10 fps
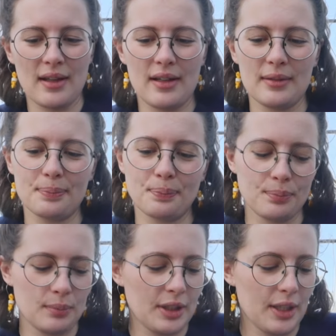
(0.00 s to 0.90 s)

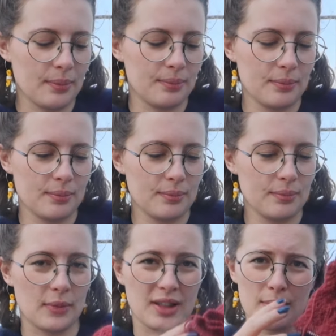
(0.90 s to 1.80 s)
um, and yeah
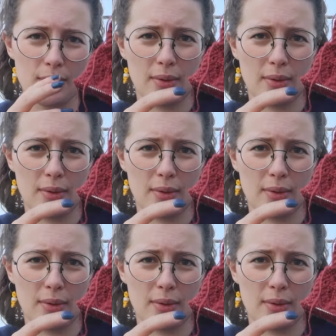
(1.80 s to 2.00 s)
I'll keep you